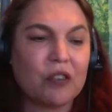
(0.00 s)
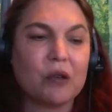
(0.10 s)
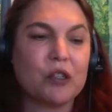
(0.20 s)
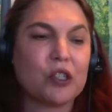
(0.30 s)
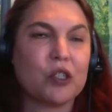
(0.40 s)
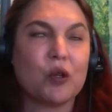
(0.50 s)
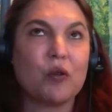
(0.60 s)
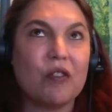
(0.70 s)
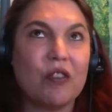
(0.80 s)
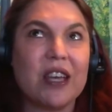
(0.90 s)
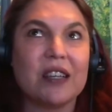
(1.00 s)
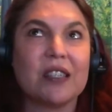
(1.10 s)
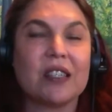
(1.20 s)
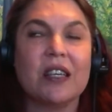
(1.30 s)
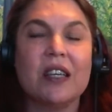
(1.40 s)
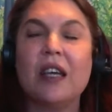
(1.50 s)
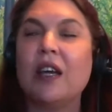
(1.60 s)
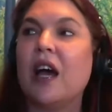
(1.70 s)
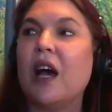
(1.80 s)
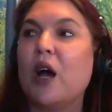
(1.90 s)
are just certain things
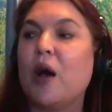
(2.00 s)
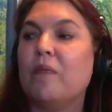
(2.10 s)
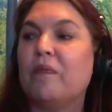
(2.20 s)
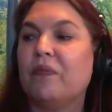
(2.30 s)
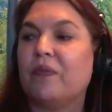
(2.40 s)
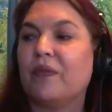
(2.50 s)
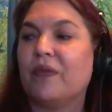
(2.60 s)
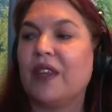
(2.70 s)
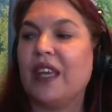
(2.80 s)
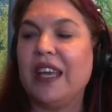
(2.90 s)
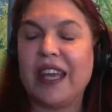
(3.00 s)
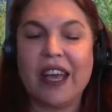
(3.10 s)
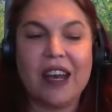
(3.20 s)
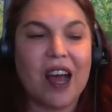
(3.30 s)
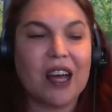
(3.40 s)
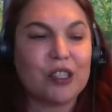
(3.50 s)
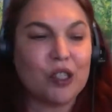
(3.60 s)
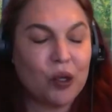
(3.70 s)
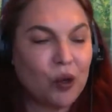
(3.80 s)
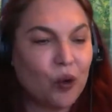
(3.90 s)
he cannot
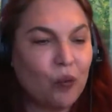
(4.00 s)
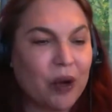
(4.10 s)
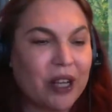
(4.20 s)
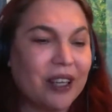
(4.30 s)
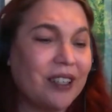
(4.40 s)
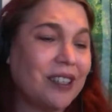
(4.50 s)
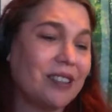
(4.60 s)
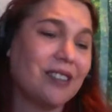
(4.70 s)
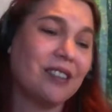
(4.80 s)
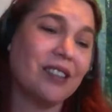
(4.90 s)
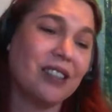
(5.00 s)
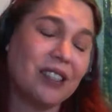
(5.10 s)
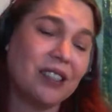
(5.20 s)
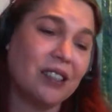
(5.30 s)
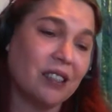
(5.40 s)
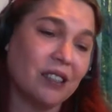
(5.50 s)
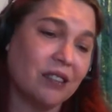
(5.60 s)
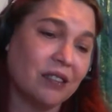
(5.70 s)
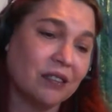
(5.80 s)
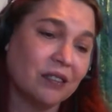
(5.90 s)
do, but he doesn't listen.